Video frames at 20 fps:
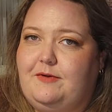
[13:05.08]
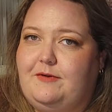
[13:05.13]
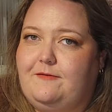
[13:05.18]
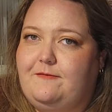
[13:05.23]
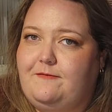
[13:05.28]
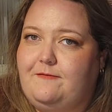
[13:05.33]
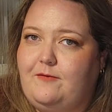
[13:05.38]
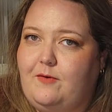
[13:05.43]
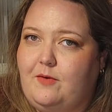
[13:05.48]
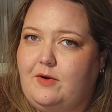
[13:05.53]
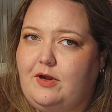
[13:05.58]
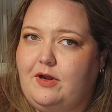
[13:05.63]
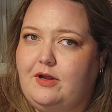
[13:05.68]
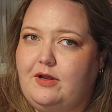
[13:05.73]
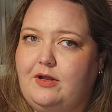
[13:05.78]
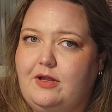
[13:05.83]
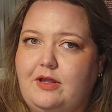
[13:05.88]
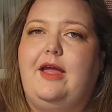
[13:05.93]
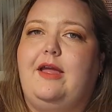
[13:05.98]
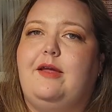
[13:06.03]

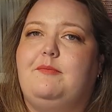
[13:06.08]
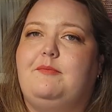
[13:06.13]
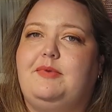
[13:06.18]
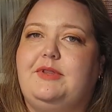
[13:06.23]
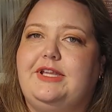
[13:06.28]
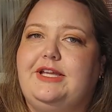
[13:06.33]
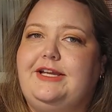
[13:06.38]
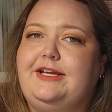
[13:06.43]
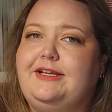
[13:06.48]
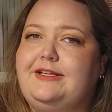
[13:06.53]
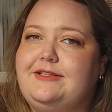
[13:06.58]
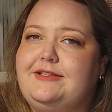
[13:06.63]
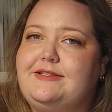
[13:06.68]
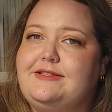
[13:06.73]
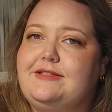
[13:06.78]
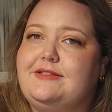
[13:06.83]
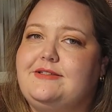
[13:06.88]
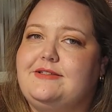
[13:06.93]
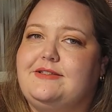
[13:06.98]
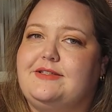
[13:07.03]
before. And
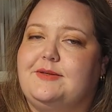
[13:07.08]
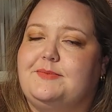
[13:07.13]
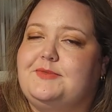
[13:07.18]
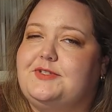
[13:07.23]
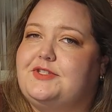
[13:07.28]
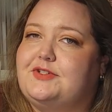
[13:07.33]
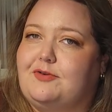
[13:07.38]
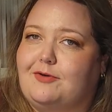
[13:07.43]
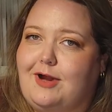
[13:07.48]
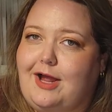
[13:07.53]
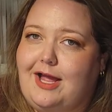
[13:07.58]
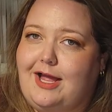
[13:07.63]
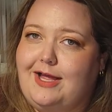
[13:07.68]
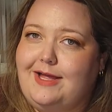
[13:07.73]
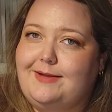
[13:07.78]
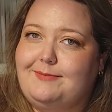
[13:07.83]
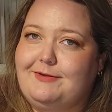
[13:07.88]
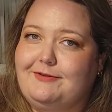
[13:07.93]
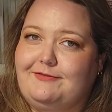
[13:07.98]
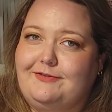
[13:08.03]
please
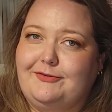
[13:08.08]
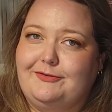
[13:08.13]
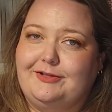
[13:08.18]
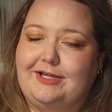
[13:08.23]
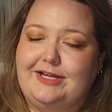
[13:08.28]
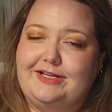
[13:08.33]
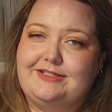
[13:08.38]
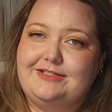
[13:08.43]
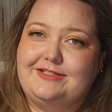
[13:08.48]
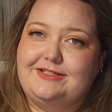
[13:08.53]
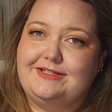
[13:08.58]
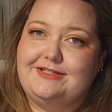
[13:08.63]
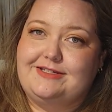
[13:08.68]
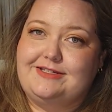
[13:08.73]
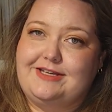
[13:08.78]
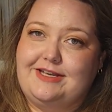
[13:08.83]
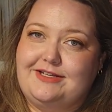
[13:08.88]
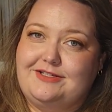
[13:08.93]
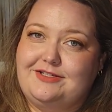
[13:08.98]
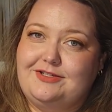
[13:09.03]
subscribe if you'd like to
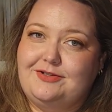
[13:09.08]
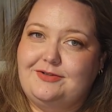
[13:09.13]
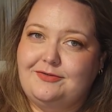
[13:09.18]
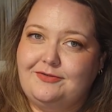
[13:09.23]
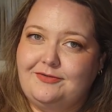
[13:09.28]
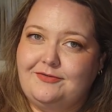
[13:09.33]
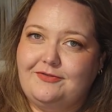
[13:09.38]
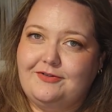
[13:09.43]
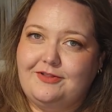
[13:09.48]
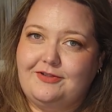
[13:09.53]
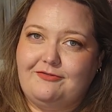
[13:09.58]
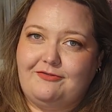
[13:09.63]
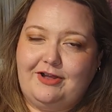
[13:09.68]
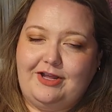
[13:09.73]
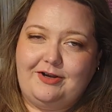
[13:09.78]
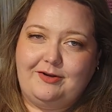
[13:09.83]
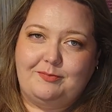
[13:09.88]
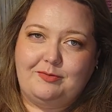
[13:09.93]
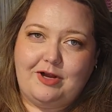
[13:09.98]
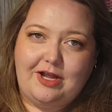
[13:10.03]
stay tuned for the
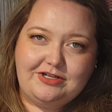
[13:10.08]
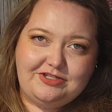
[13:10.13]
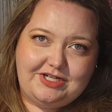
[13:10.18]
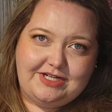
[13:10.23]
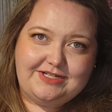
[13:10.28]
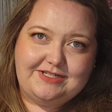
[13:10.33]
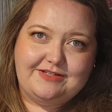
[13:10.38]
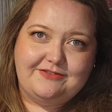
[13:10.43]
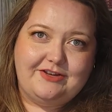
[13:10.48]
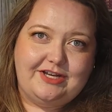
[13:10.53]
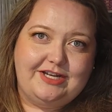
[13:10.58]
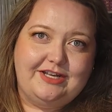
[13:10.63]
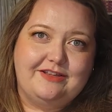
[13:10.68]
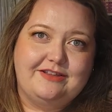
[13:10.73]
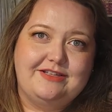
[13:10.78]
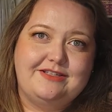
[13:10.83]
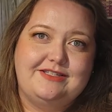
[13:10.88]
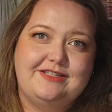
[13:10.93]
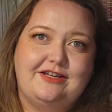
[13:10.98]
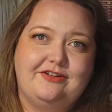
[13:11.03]
final projects, if any
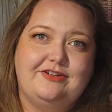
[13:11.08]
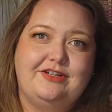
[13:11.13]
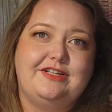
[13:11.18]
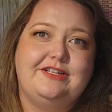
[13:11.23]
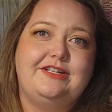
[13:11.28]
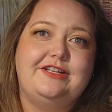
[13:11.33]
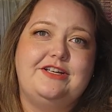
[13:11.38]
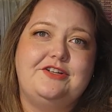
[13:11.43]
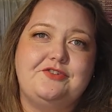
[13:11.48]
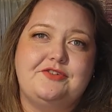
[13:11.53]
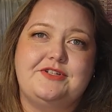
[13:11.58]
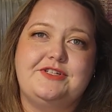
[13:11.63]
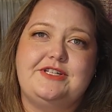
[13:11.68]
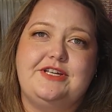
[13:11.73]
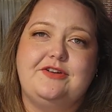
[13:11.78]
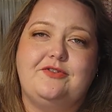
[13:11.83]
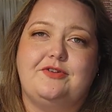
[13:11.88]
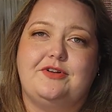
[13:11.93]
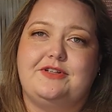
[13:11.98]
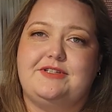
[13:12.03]
of this sounded
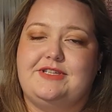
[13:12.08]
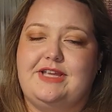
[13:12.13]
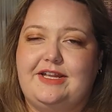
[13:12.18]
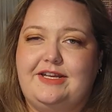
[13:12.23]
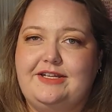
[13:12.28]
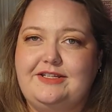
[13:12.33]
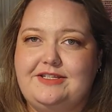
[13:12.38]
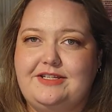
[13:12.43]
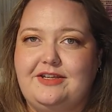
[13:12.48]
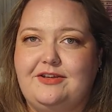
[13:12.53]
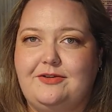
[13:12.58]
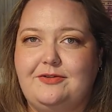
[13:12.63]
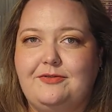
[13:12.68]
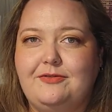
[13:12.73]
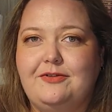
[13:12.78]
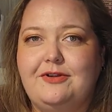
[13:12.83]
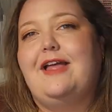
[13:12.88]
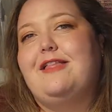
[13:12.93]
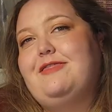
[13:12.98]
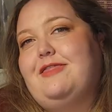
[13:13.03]
interesting or exciting to
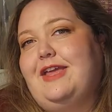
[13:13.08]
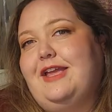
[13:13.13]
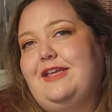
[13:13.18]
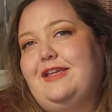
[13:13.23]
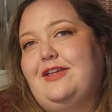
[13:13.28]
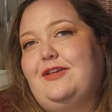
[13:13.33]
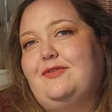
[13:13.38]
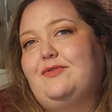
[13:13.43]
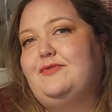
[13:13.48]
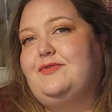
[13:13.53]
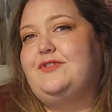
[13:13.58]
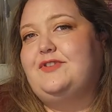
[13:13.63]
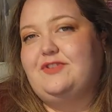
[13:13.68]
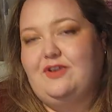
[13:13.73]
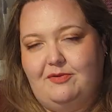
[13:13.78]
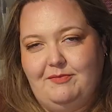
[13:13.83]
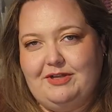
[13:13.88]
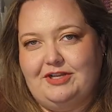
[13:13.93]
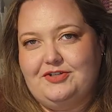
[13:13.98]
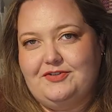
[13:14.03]
you. And thank you
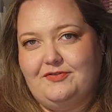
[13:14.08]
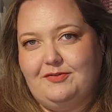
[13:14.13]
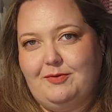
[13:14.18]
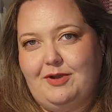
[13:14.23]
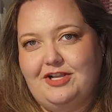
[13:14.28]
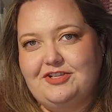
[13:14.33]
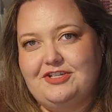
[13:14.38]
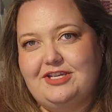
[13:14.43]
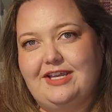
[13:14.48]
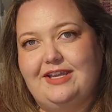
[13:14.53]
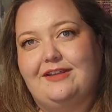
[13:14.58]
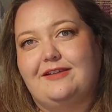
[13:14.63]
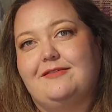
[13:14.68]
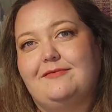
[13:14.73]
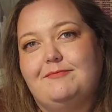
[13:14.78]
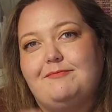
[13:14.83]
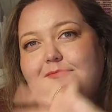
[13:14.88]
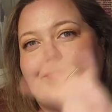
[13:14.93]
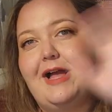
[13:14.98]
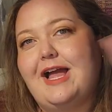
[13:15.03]
so much for watching.
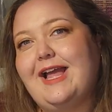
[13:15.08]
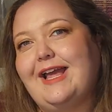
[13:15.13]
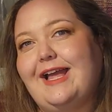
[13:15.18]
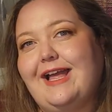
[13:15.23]
Bye,